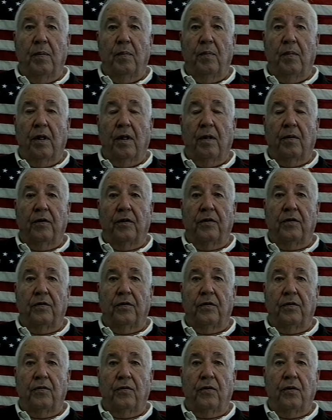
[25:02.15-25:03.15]
Biddle, which is
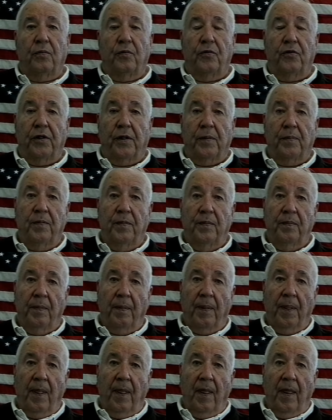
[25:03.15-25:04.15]
a troop ship,
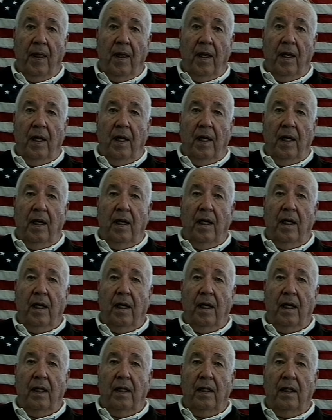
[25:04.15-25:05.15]

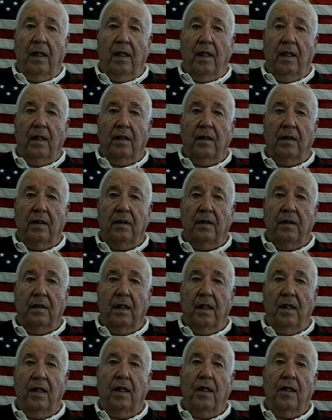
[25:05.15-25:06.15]
and
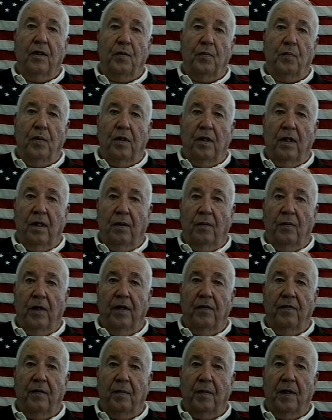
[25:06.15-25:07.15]
the thing is pulling away
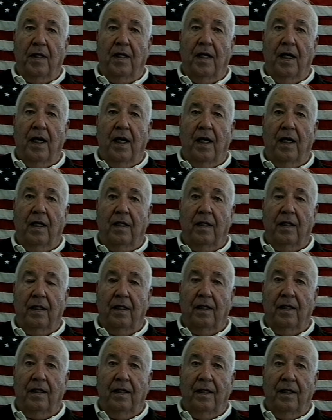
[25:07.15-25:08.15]
from the dock,
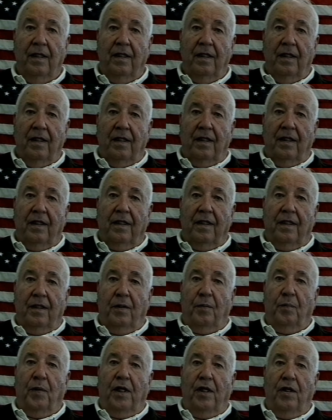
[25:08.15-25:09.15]

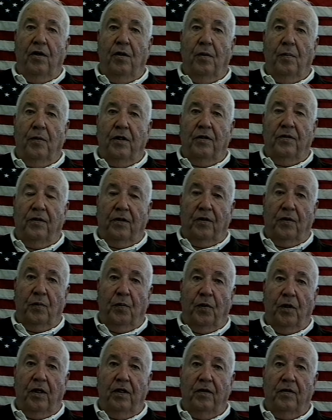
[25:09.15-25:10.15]
and my humorous
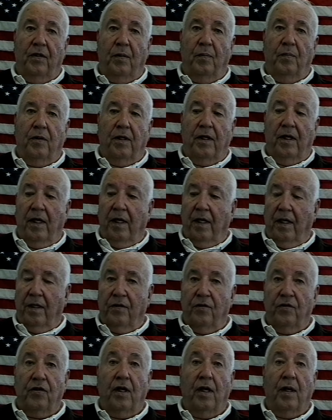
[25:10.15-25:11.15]
experience. They're playing a
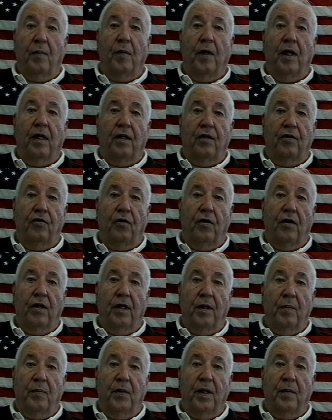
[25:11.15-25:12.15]
sentimental
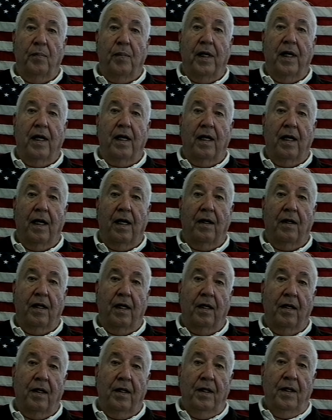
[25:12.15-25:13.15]
journey, a big band down
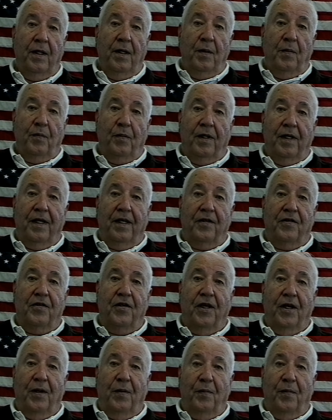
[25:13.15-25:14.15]
there. And
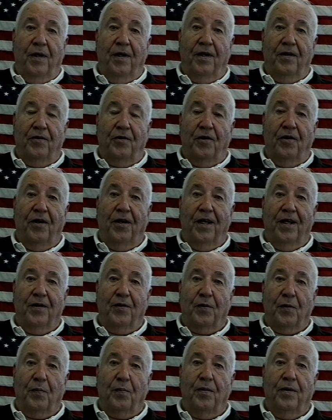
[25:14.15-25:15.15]
Sentimental Journey as
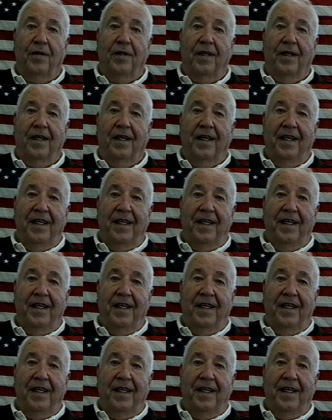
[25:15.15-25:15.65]
we're pulling.